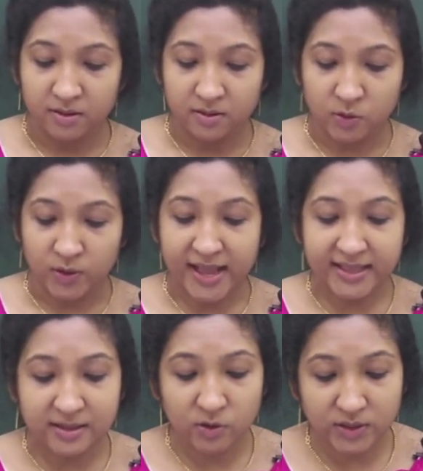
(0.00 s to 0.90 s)
So
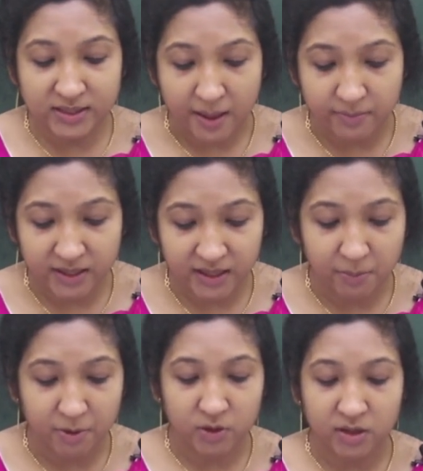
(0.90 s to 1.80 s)
let's know something
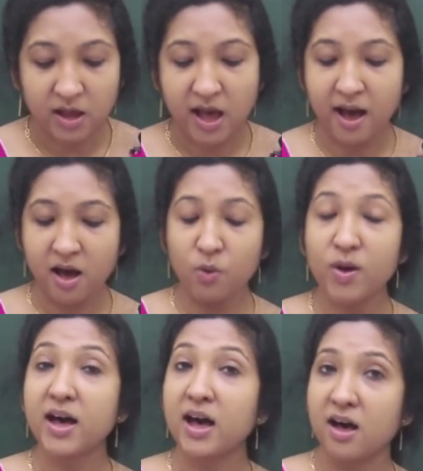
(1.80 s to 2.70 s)
about how
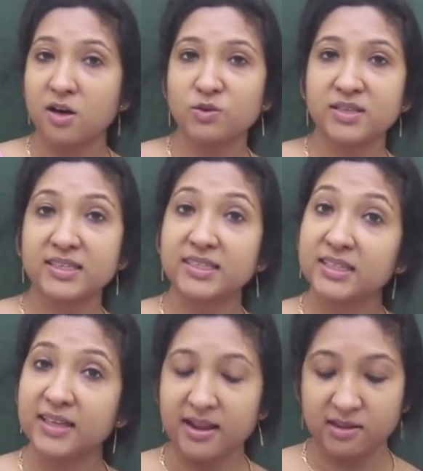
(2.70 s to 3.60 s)
a house is
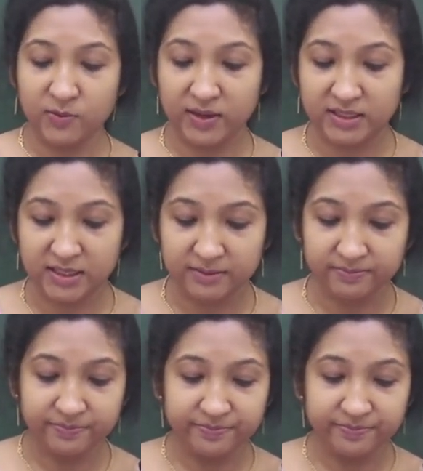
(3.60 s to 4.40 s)
constructed.